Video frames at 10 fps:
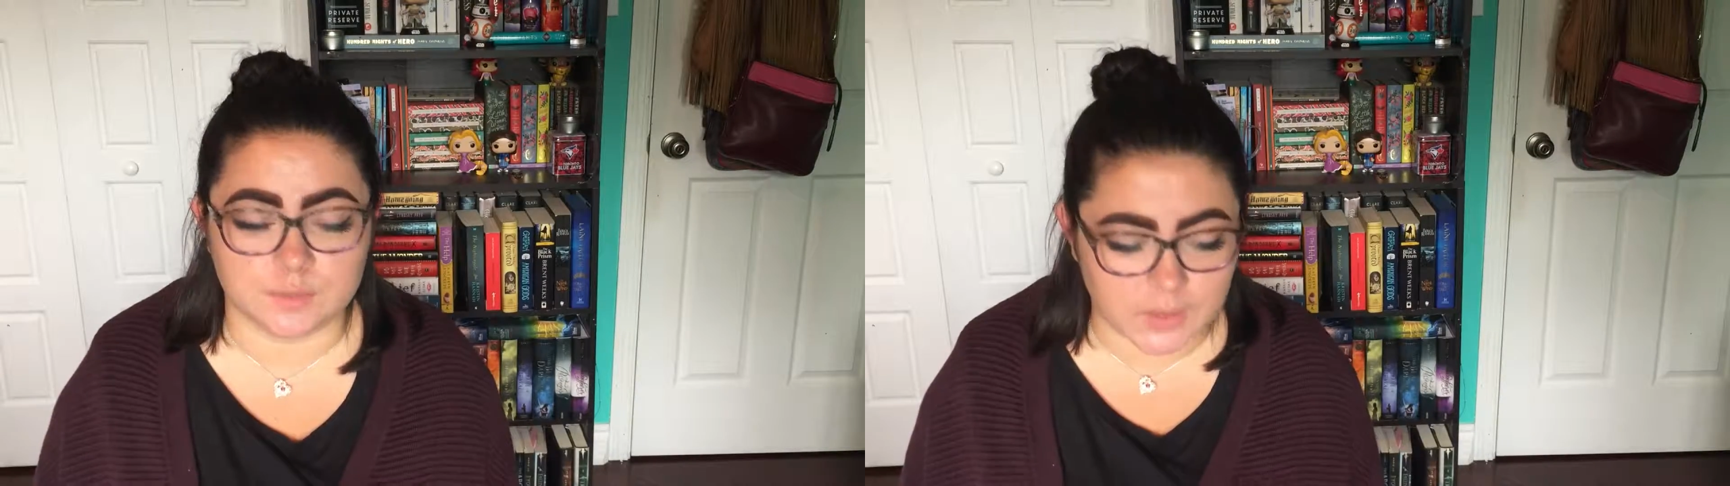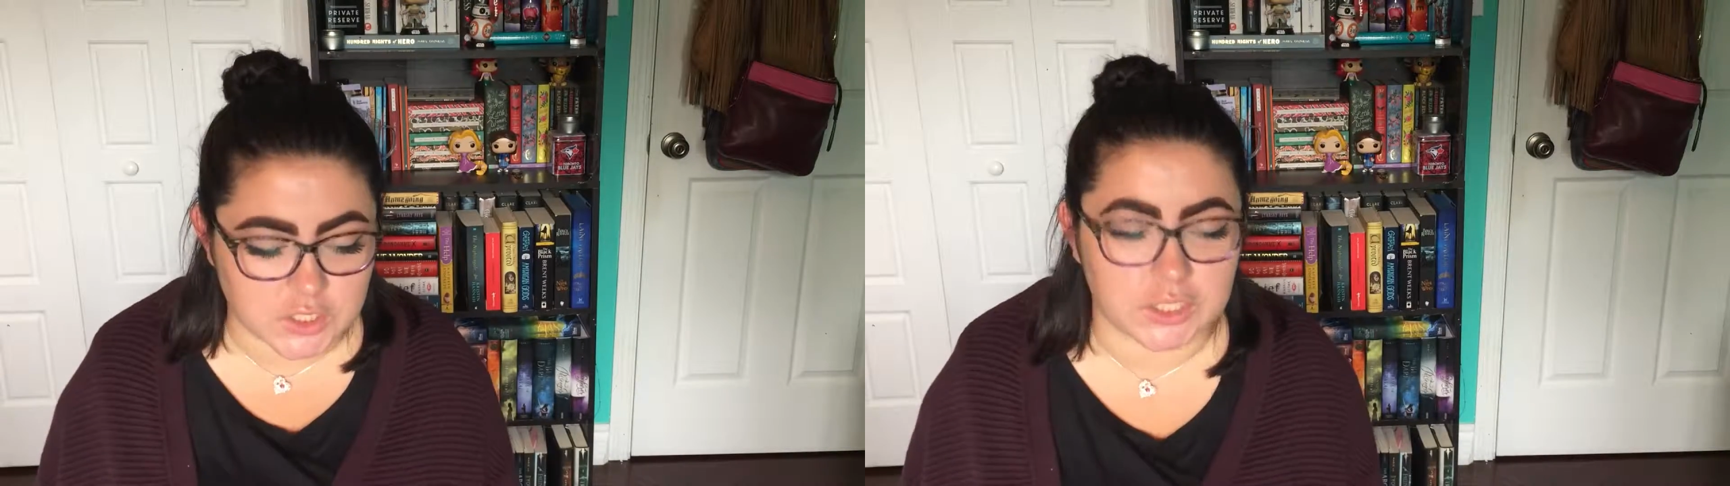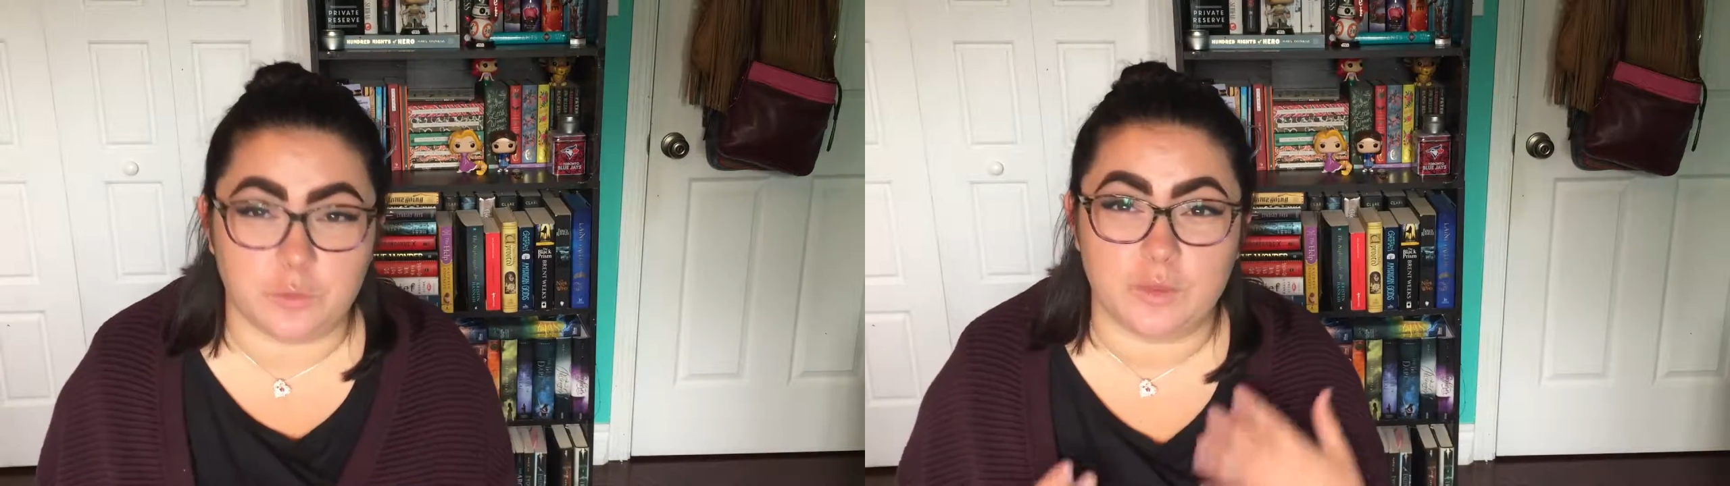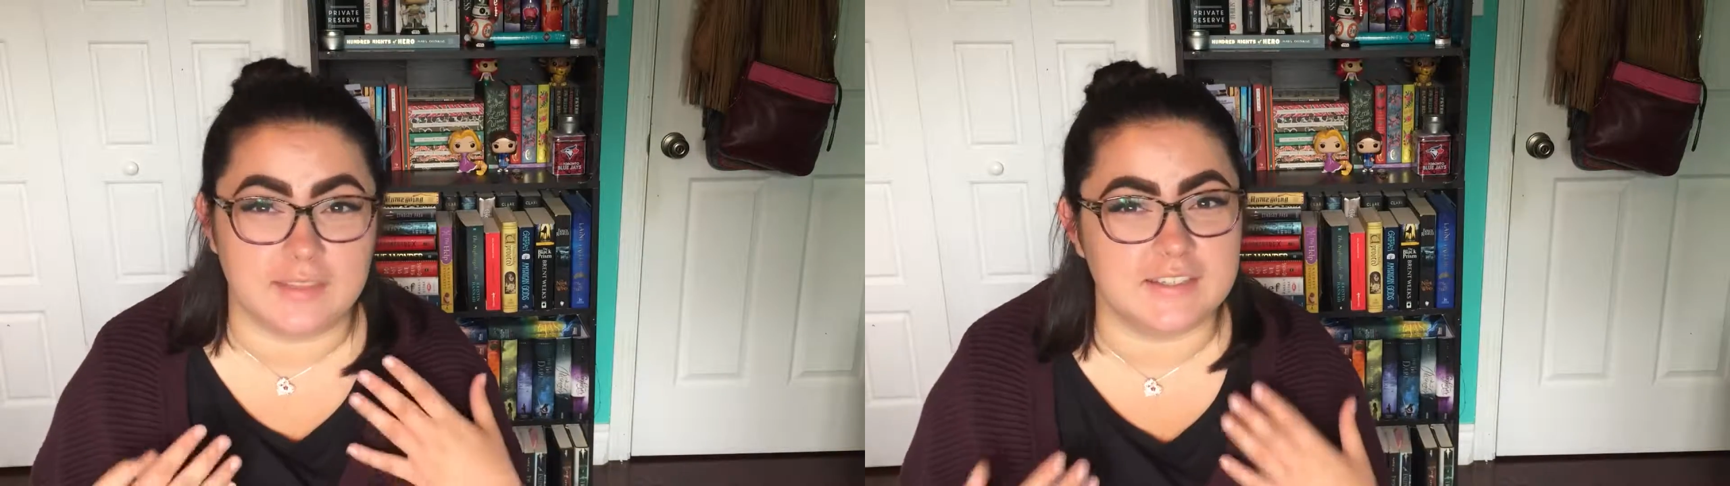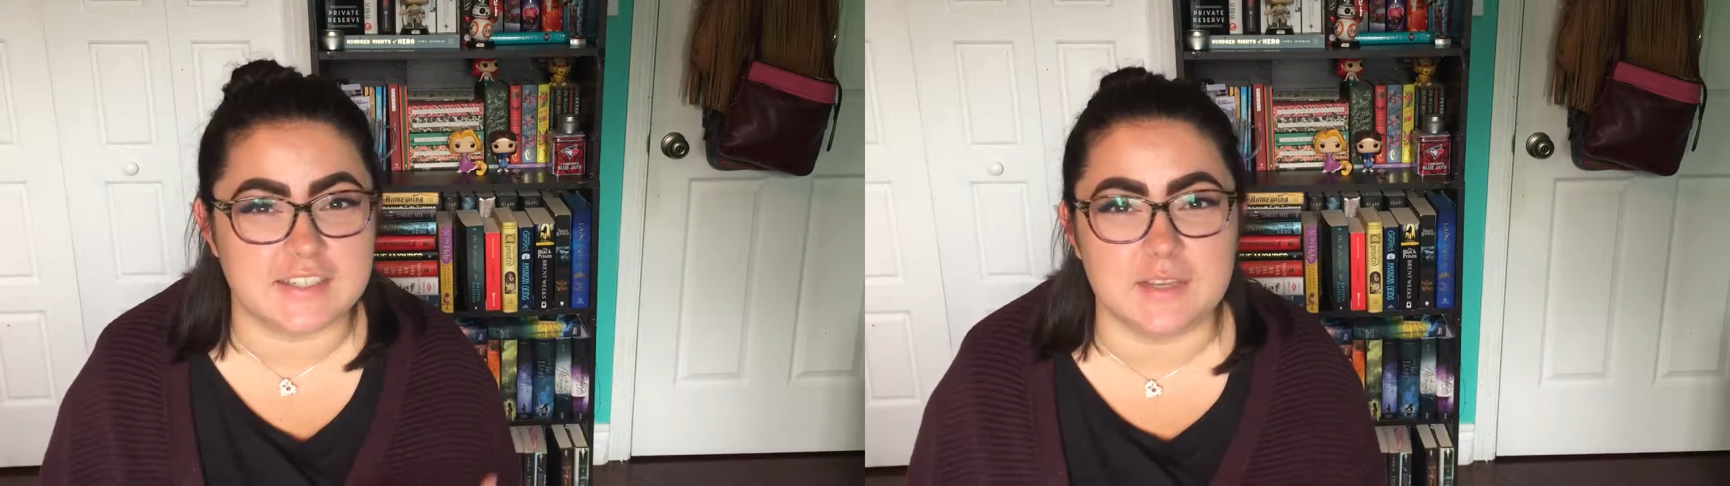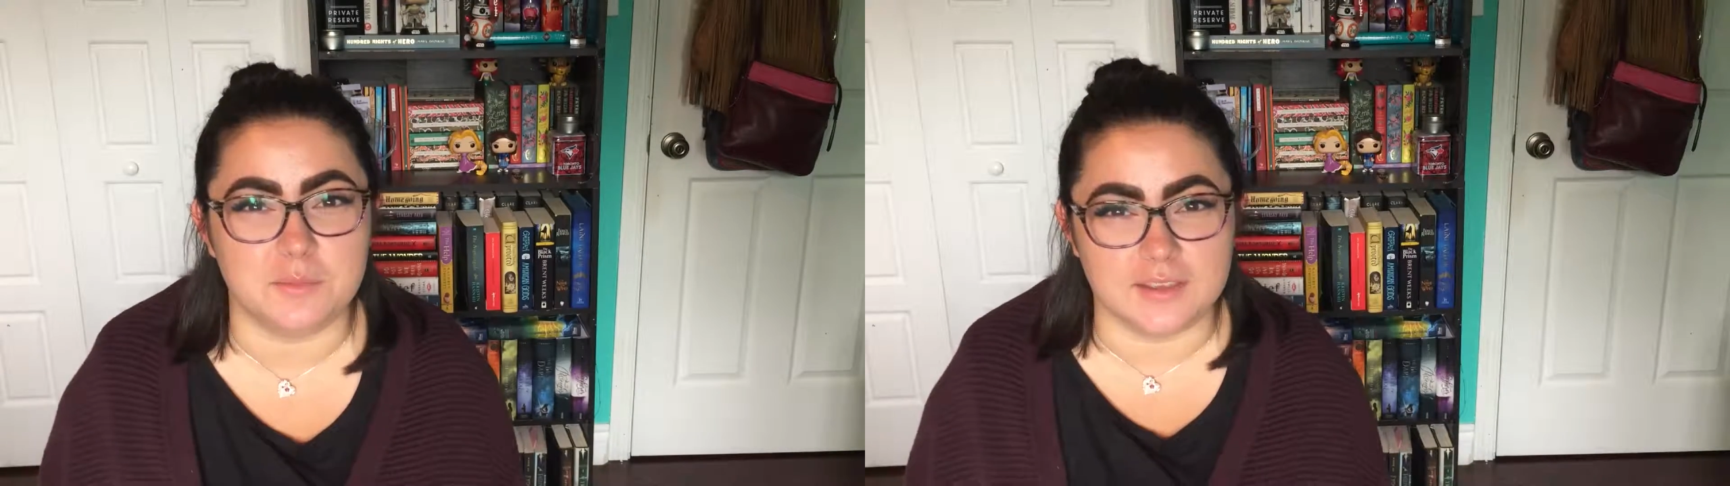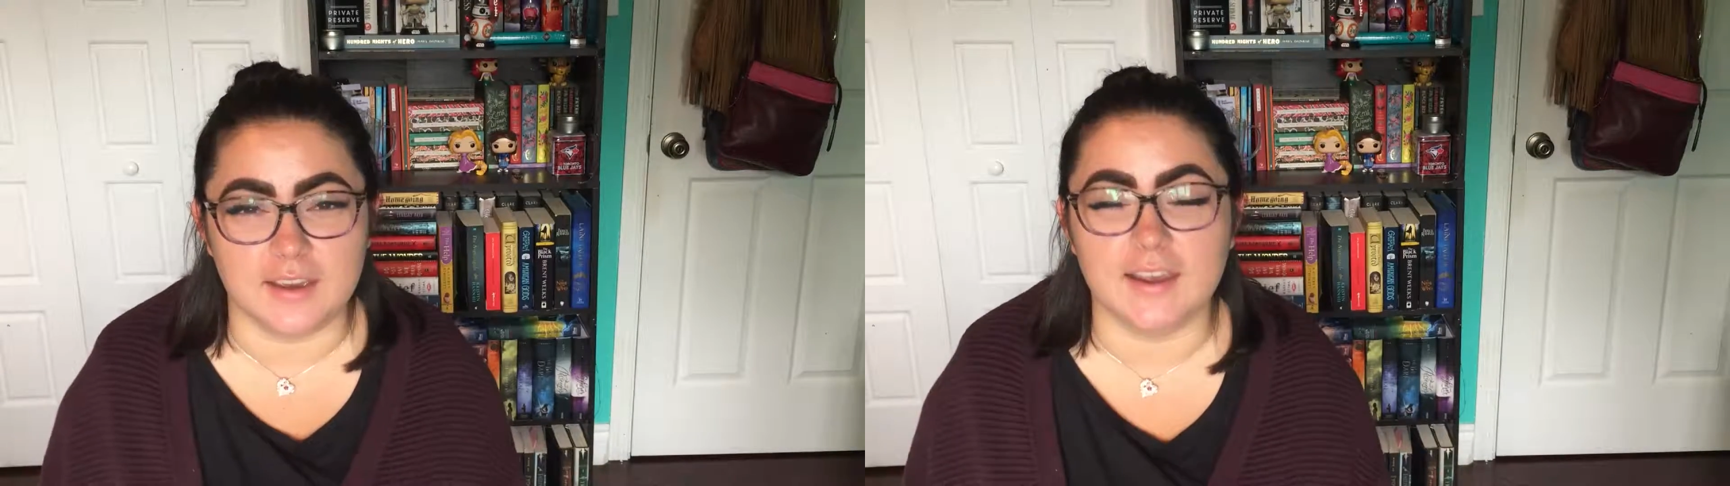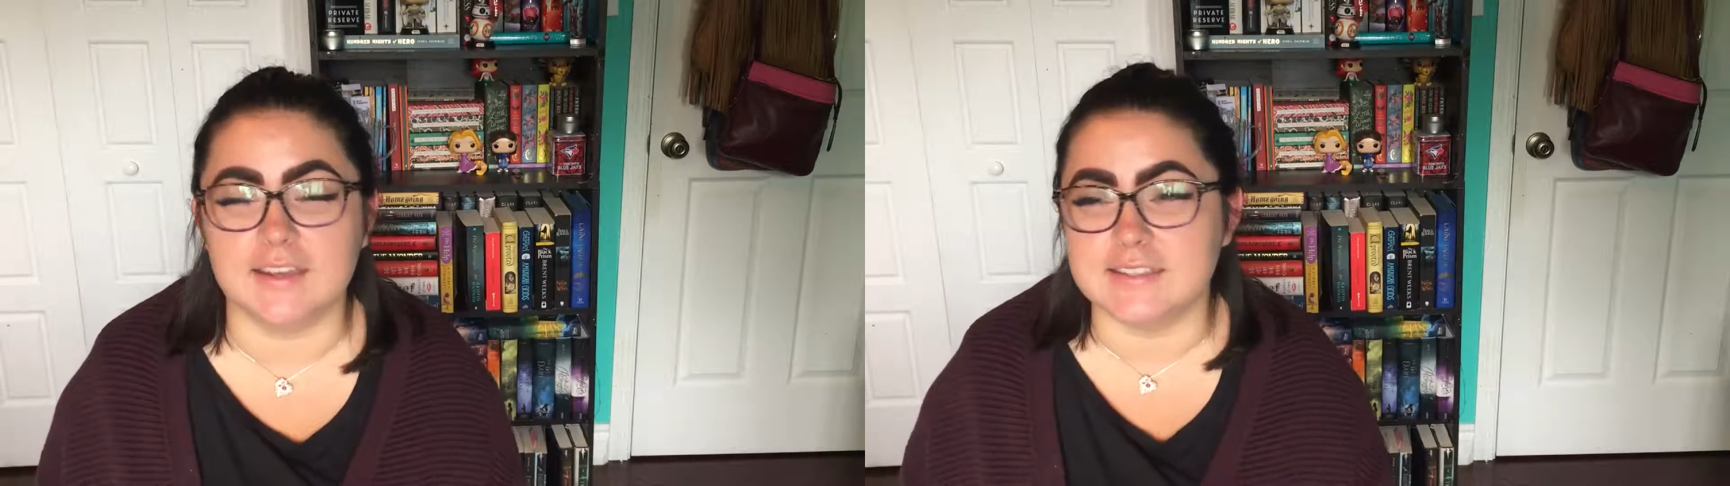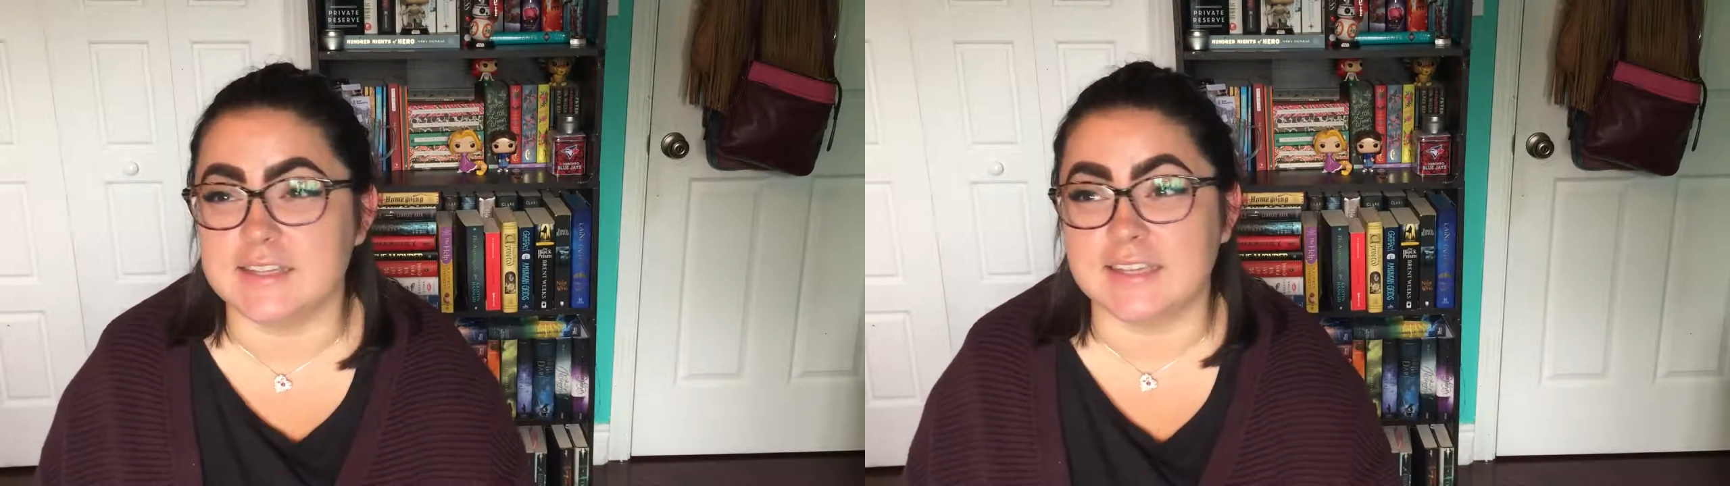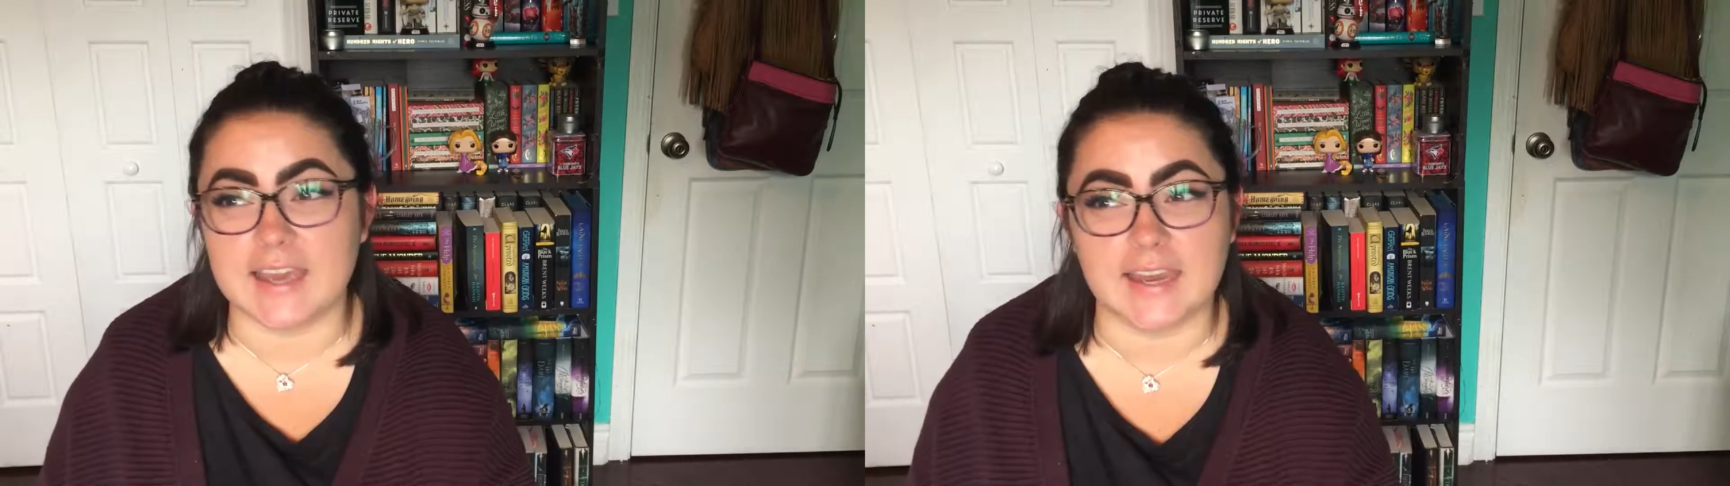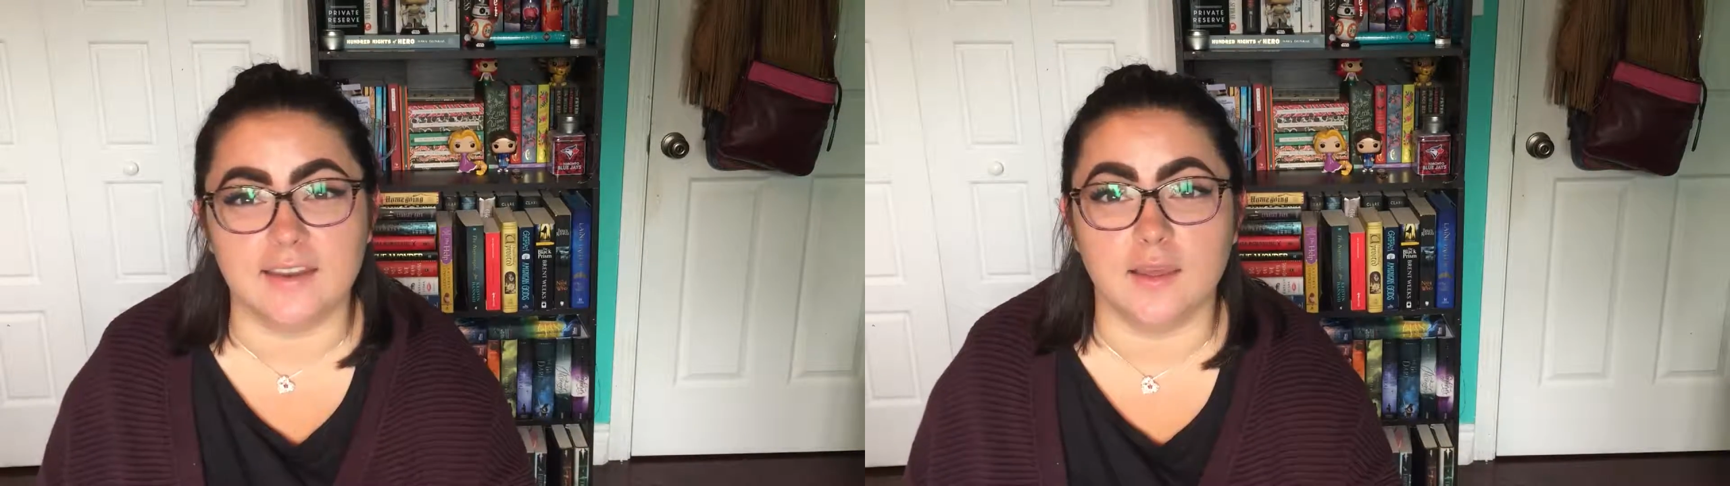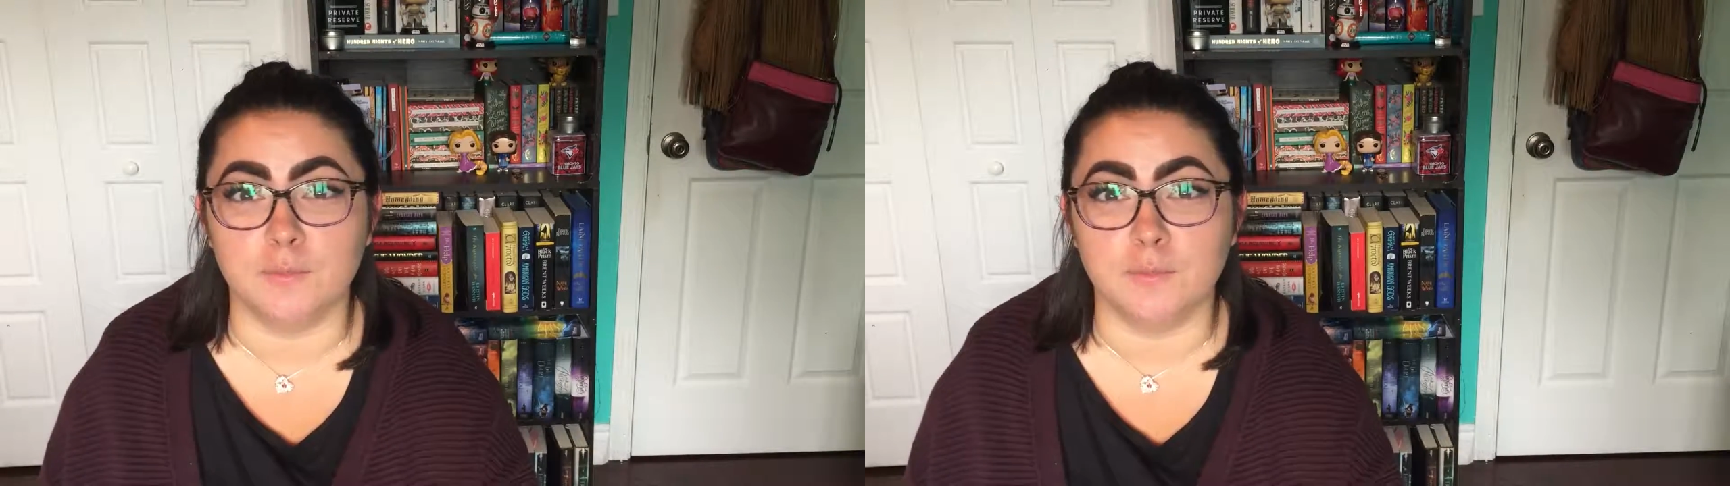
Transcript: especially with the TBR, because again,